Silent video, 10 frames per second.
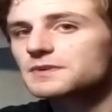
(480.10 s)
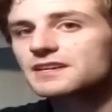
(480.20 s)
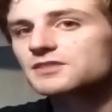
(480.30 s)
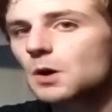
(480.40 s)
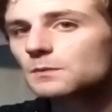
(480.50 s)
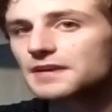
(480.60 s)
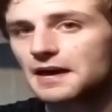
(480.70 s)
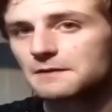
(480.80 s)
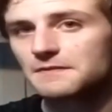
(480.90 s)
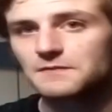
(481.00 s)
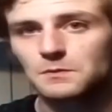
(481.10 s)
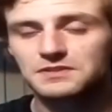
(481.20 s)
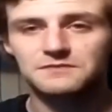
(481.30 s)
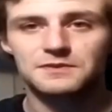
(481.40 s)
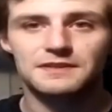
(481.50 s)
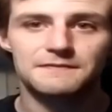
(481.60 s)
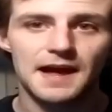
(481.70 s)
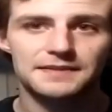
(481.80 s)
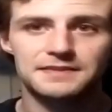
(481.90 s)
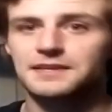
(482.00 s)
to be its own game if it wasn't for the
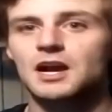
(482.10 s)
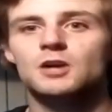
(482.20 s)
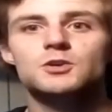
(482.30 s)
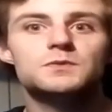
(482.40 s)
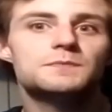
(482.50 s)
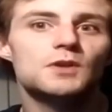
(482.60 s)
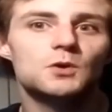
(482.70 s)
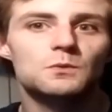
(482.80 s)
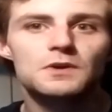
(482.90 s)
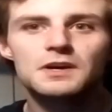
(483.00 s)
fact that the character was blue.